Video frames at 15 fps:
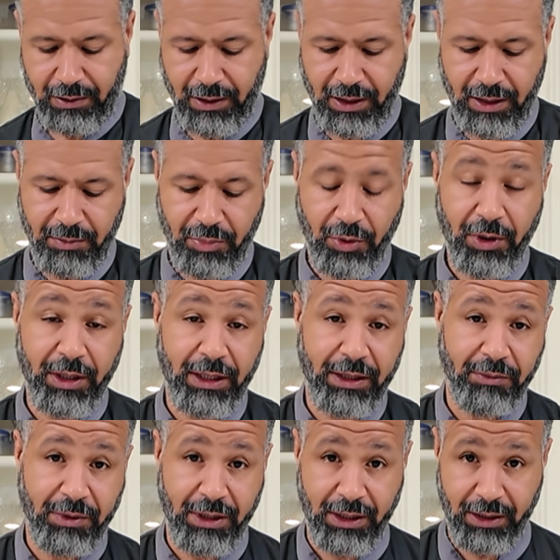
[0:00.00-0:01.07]
and importantly,
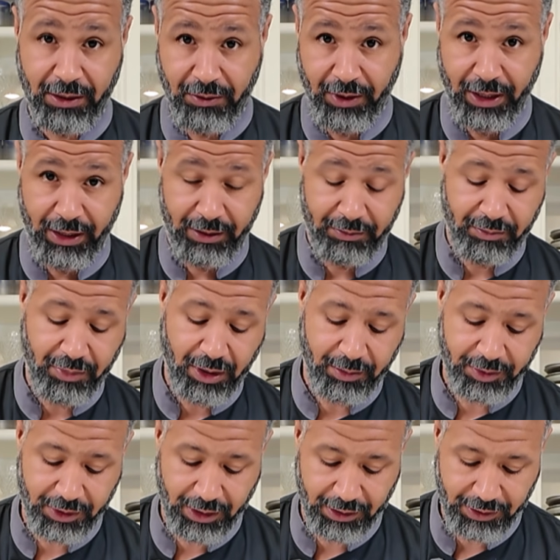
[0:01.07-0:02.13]
we need the grated
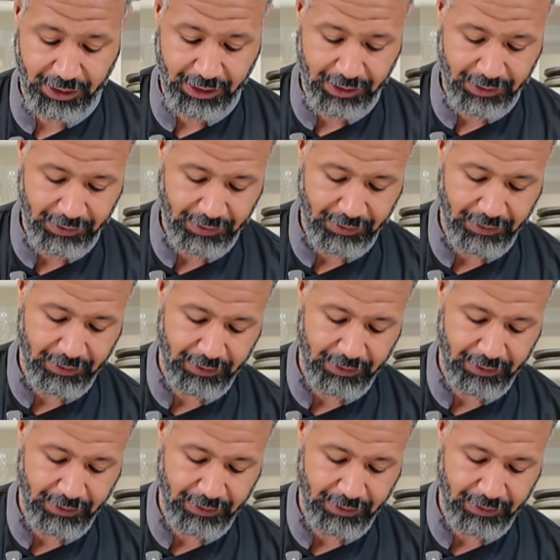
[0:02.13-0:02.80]
Parmesan cheese.